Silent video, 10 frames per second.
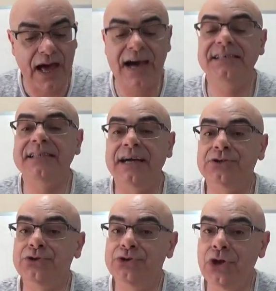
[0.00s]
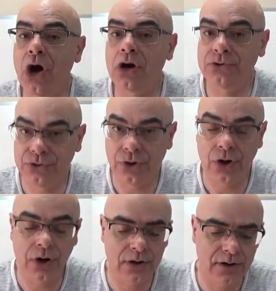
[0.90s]
I started to talk to
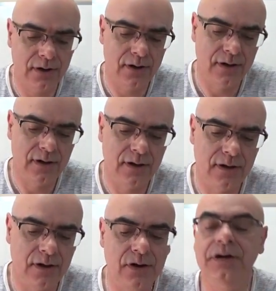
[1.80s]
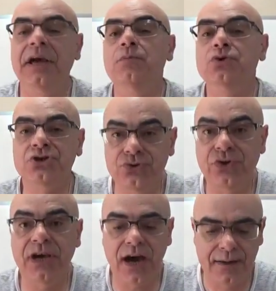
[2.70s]
her. Her name was
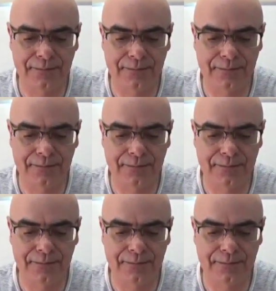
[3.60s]
Drea.